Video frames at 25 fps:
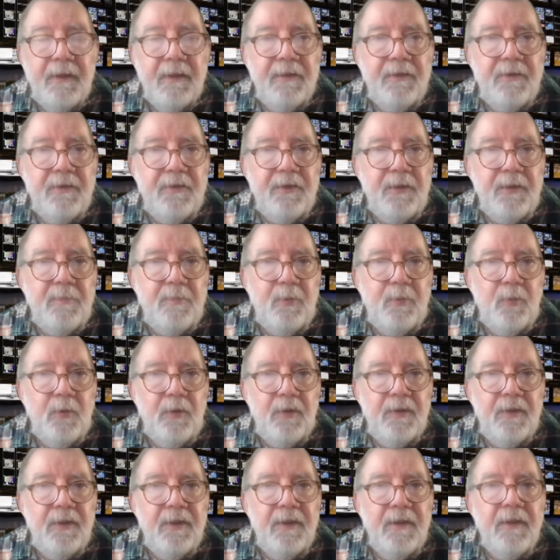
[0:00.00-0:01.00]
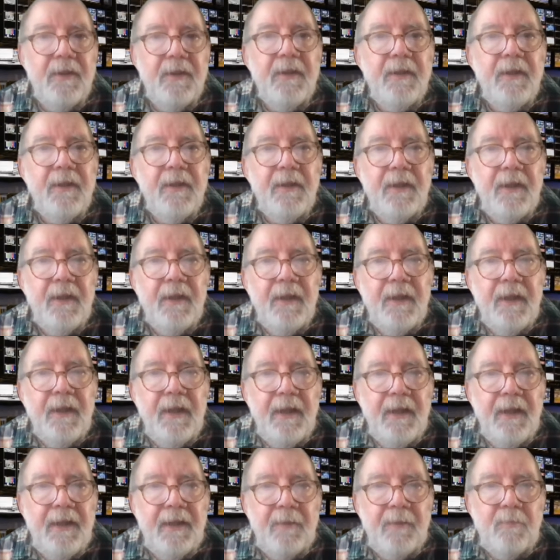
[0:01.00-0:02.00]
seaport
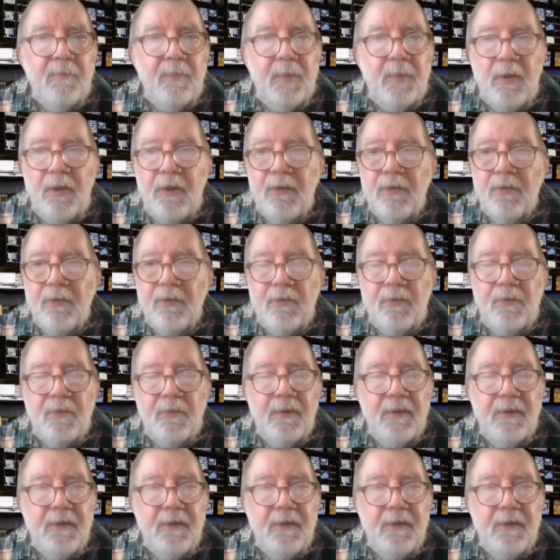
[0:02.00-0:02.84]
and embargo